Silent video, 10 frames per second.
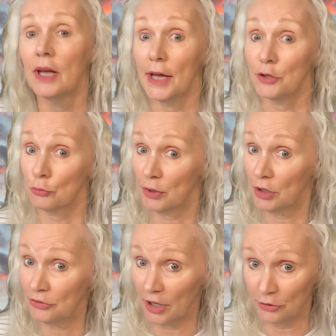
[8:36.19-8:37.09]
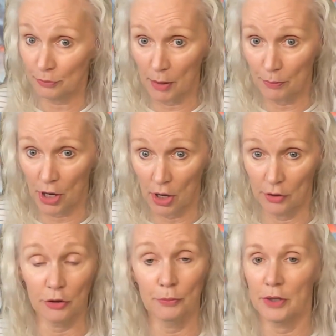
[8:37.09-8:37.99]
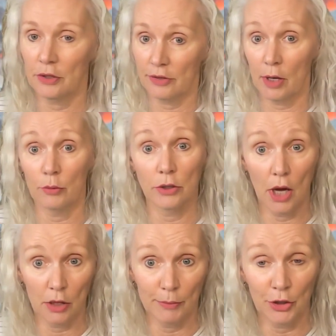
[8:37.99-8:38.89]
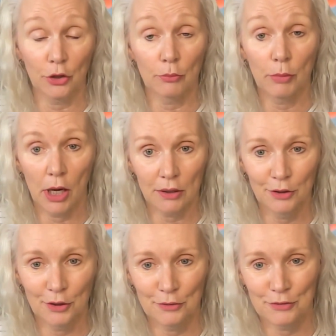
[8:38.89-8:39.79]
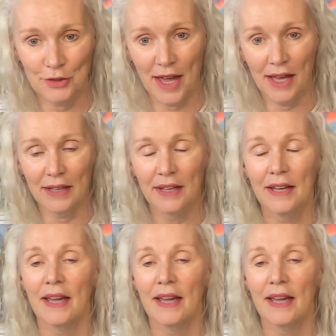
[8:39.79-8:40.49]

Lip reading: had to reassess my priorities, because that would not have been a good model for that.